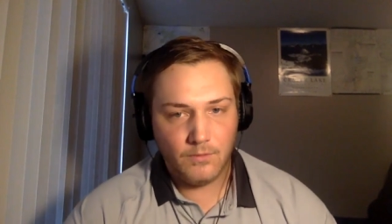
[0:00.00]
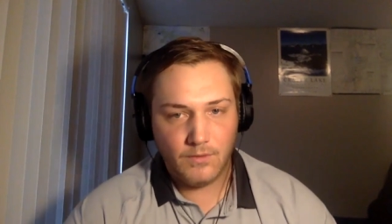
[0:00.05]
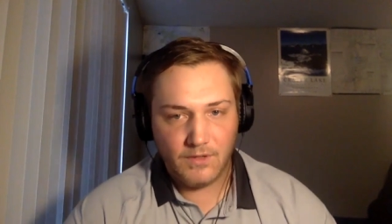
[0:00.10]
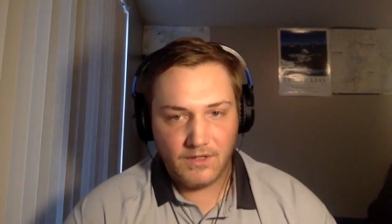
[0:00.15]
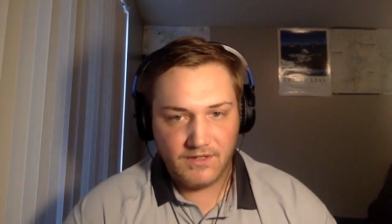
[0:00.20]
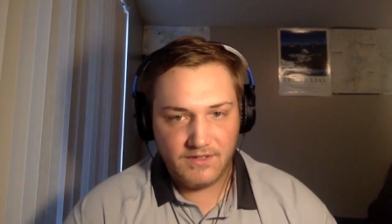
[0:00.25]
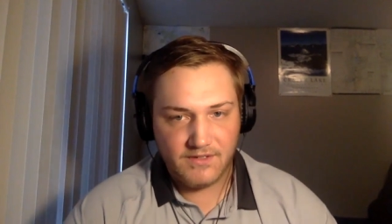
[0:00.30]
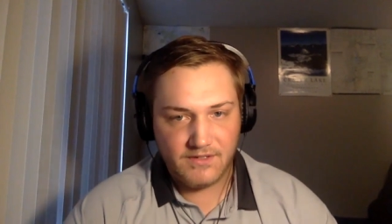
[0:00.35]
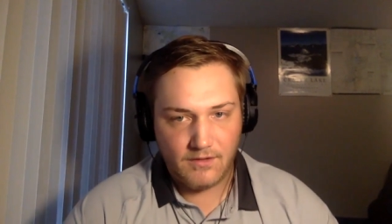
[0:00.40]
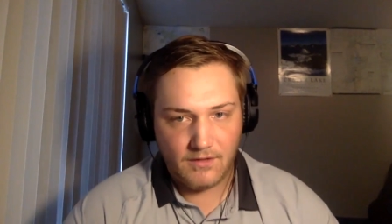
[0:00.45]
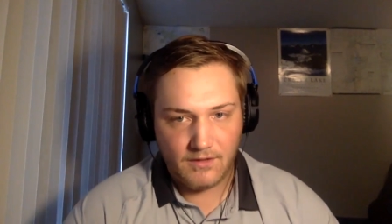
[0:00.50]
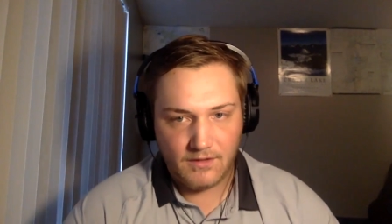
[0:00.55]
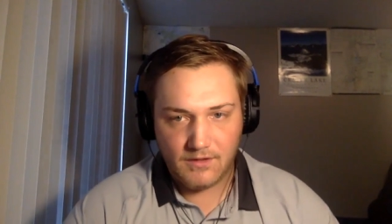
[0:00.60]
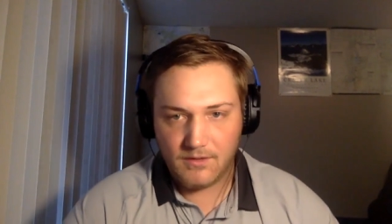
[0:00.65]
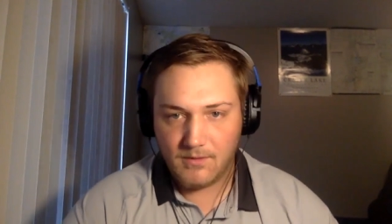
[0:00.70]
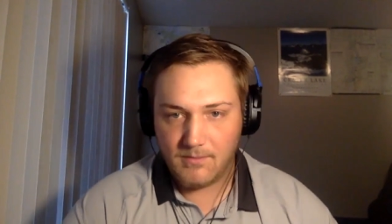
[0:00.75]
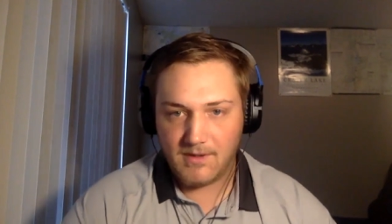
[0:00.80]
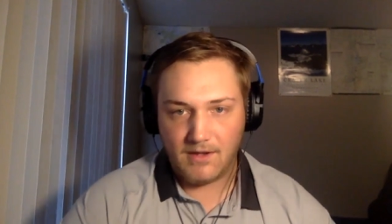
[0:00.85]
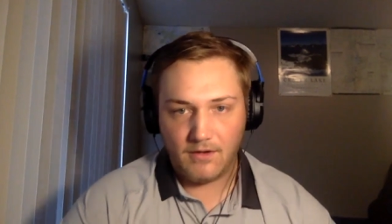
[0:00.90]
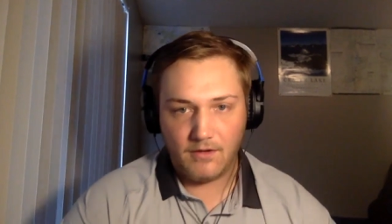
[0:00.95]
We're gonna talk
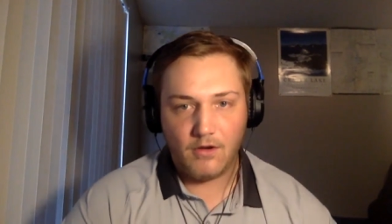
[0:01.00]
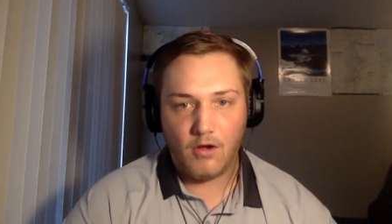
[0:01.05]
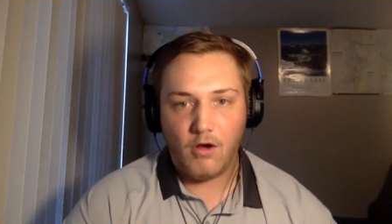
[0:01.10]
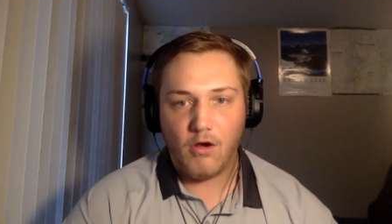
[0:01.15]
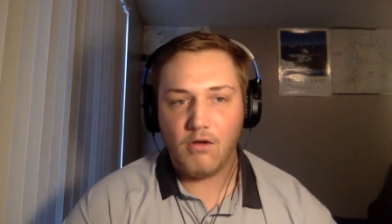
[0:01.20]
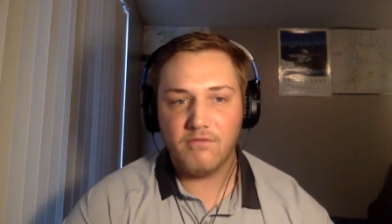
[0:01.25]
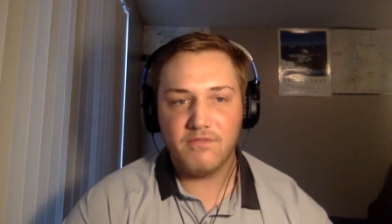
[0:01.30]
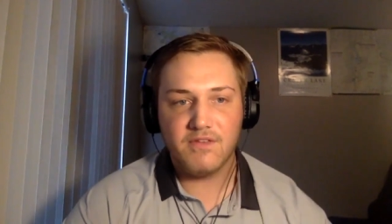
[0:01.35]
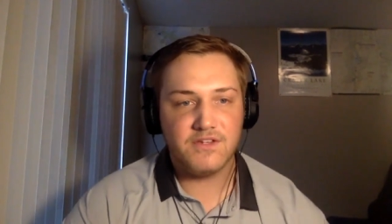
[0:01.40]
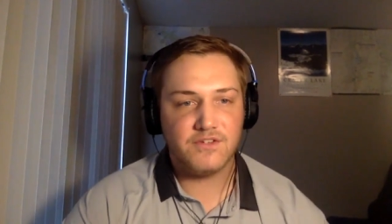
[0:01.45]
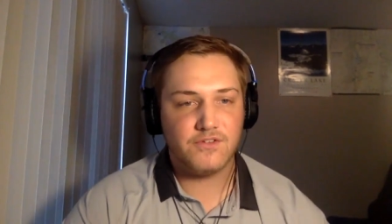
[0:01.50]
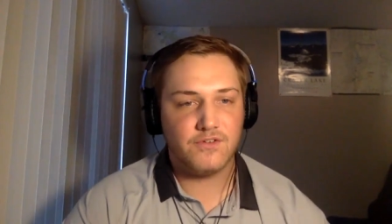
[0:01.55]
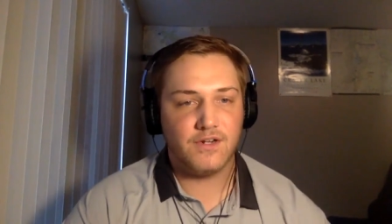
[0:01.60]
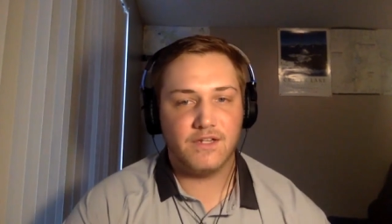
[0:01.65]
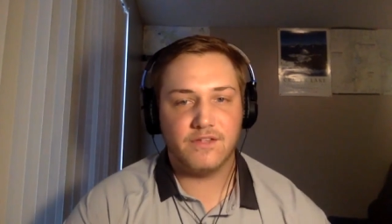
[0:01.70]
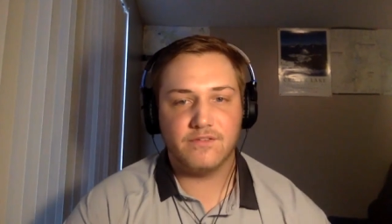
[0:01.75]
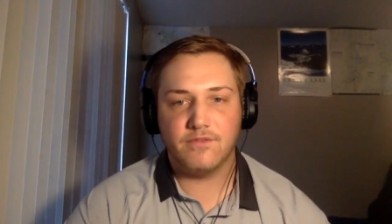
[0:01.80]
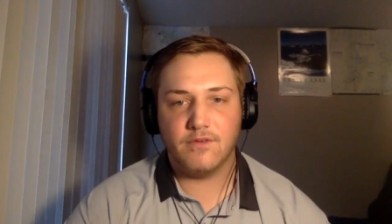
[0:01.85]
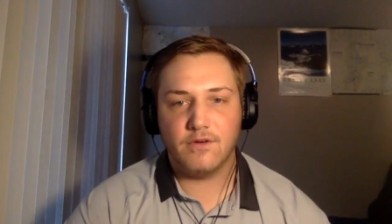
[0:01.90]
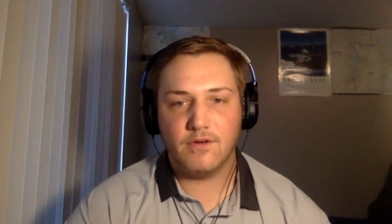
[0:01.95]
about all of these
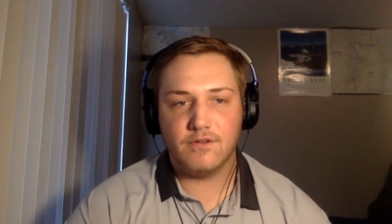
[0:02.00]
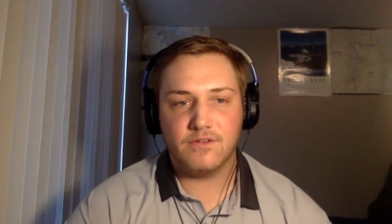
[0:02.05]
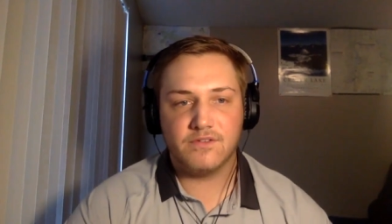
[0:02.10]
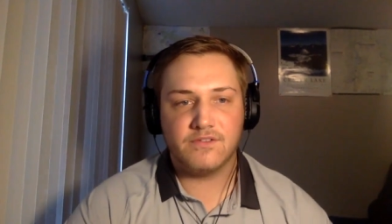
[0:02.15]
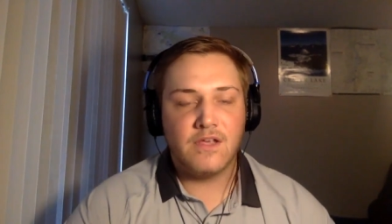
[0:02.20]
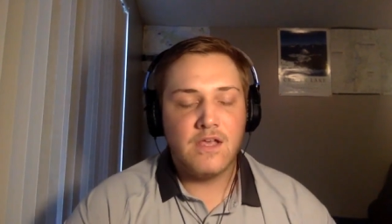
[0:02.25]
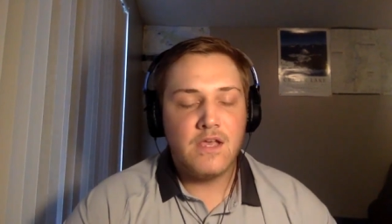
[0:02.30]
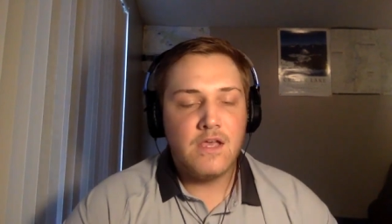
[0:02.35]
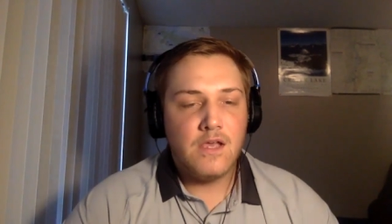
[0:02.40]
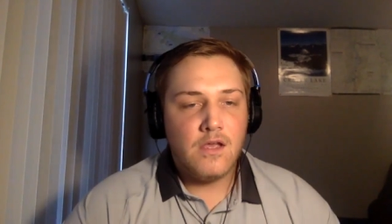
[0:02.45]
transfers,